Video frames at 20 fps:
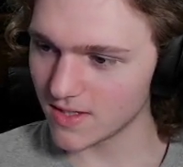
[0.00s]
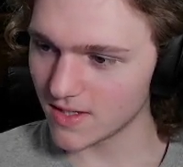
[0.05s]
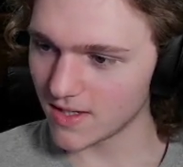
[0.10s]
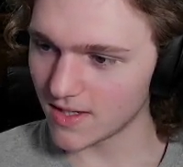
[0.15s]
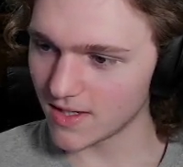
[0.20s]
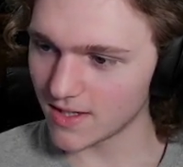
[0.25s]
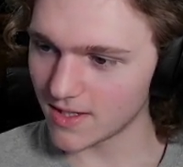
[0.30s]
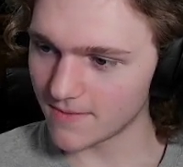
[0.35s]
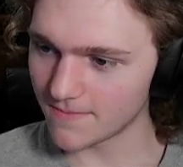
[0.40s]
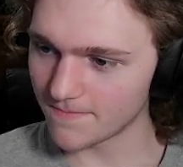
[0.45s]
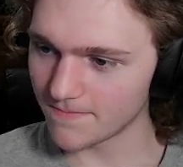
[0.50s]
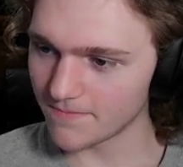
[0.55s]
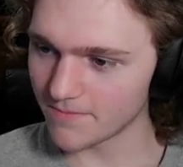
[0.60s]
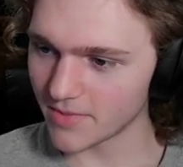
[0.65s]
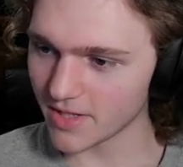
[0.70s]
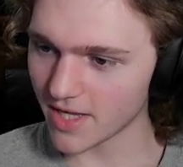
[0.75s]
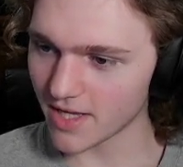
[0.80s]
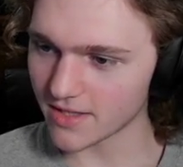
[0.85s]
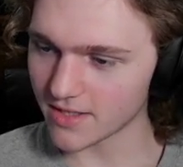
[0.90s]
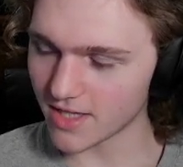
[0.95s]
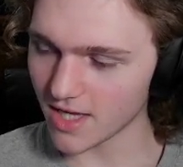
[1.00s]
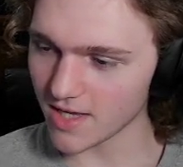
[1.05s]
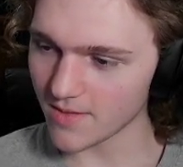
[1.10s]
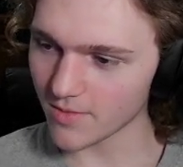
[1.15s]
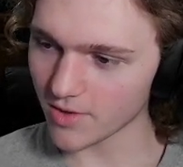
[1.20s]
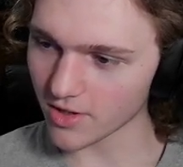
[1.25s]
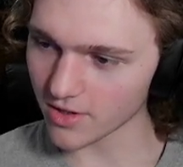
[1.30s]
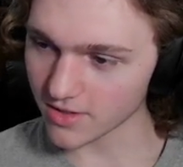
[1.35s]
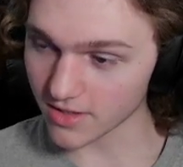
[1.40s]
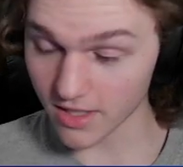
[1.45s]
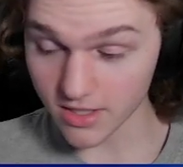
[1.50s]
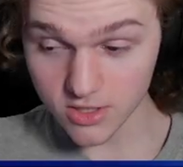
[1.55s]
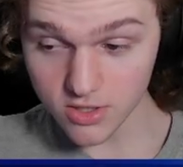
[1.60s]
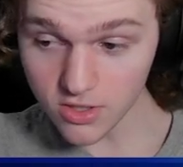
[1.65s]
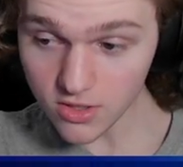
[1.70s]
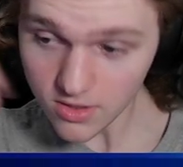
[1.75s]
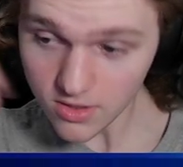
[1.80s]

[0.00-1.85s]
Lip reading: But yeah, the game Arc, that's a good